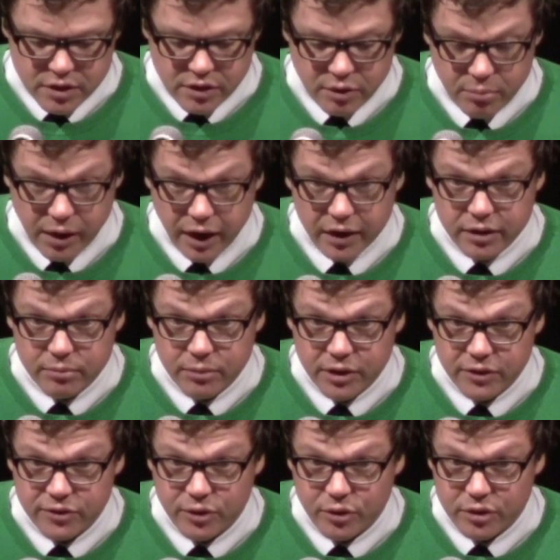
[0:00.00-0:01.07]
they're back in
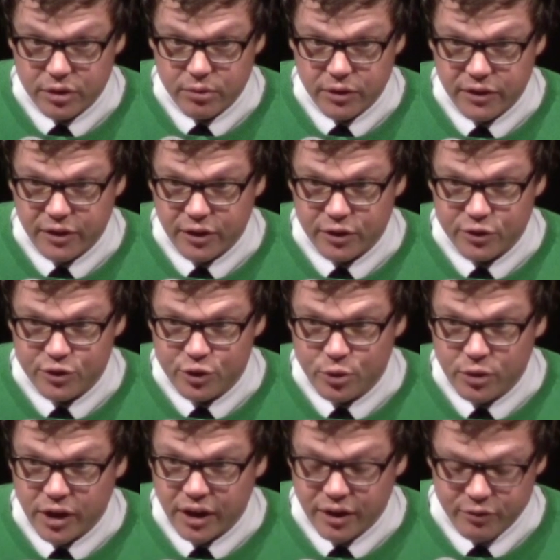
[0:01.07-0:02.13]
Minnesota with our
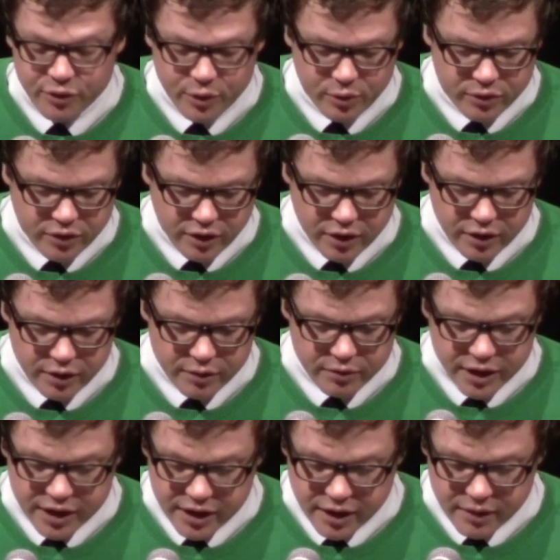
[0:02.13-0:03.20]
two and a half year old daughter,
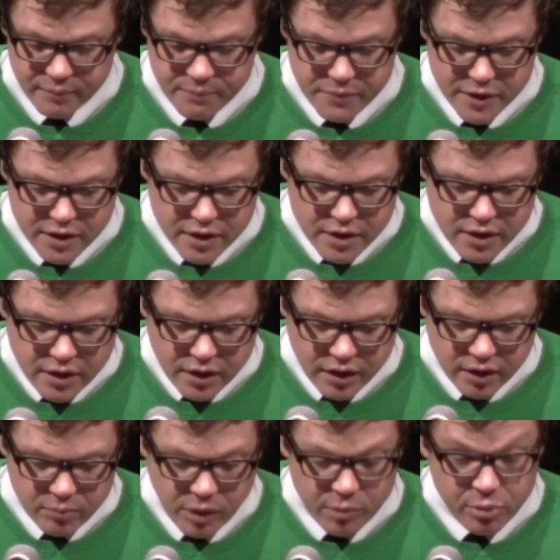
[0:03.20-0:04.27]
Lydia,
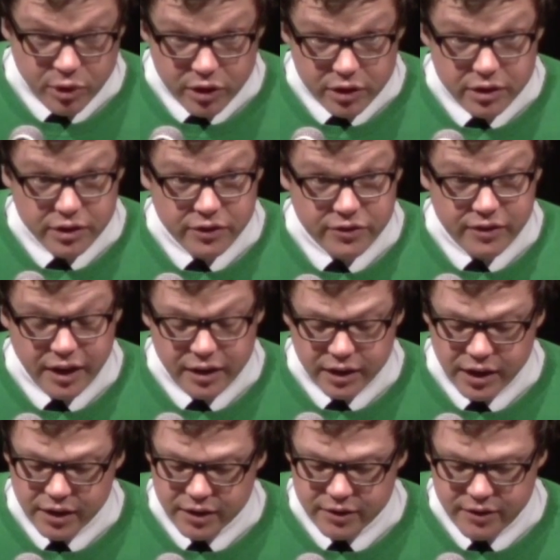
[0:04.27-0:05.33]
and my book is
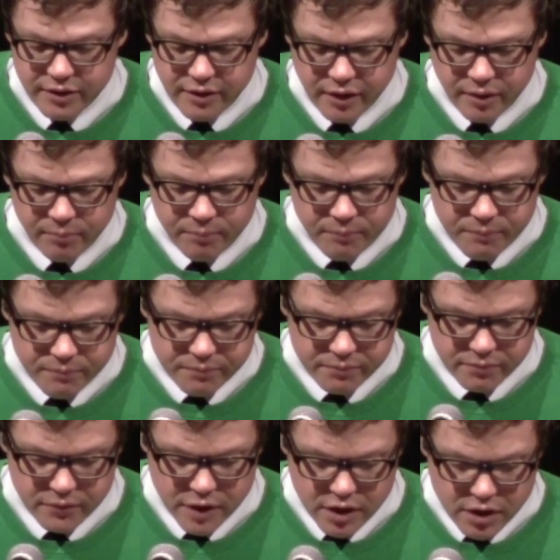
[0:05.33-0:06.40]
dedicated to them.
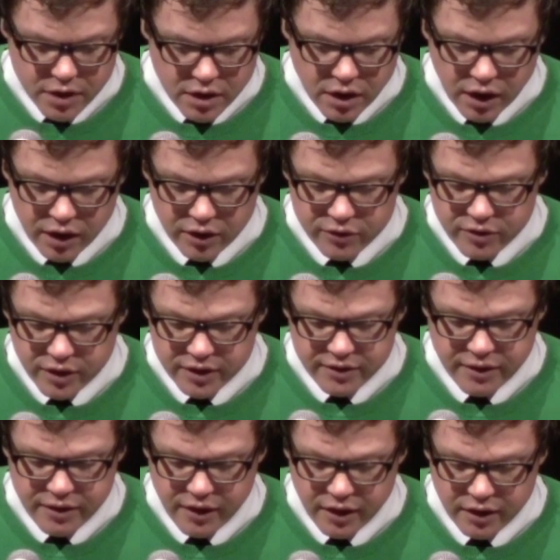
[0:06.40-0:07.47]
I'd also like
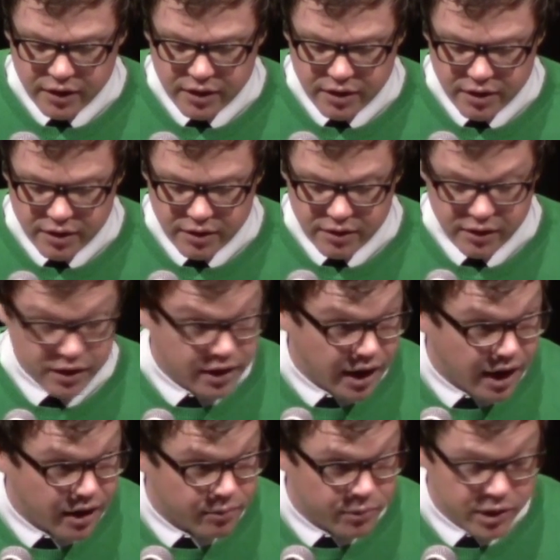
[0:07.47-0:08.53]
to thank the
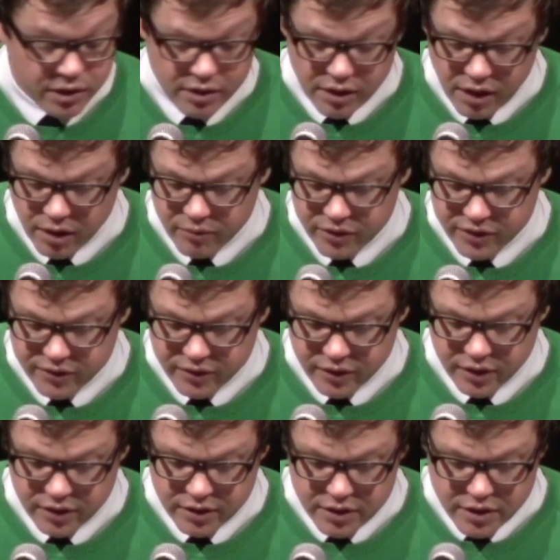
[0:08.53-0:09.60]
Academy,
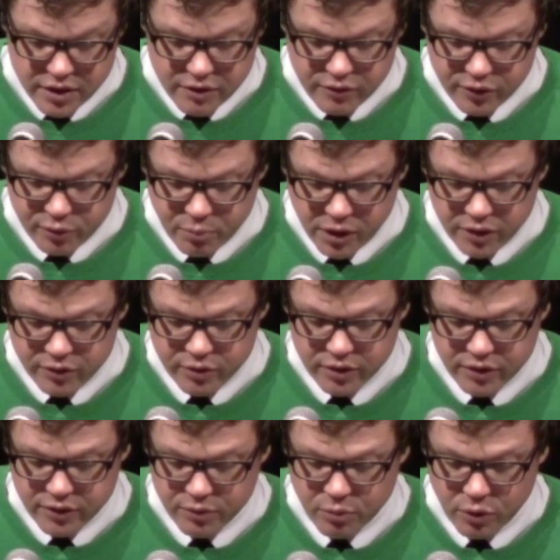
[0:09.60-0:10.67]
obviously, for
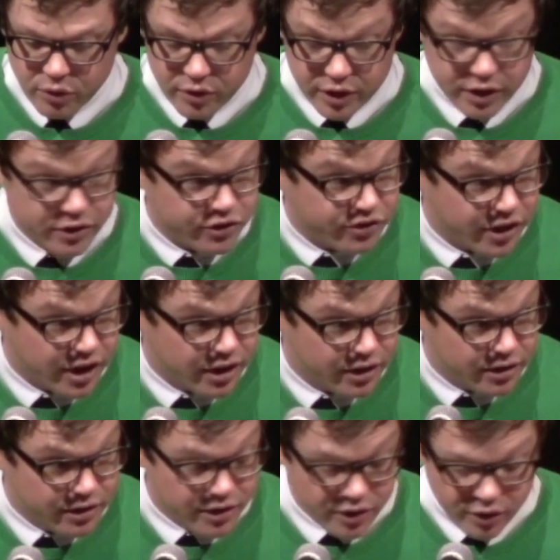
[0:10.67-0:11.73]
sponsoring this award, and
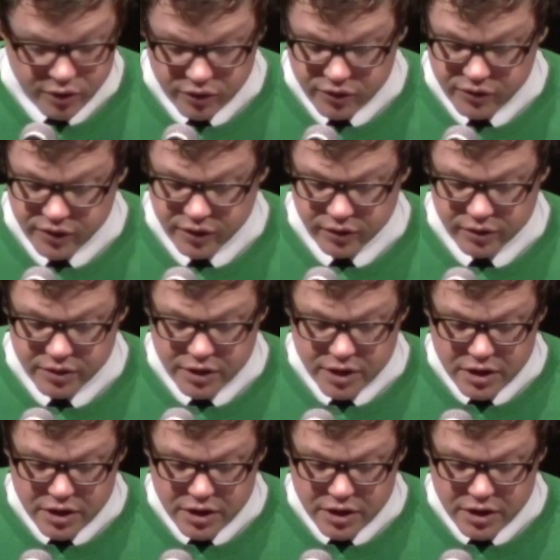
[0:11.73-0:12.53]
Jane Hirshfield,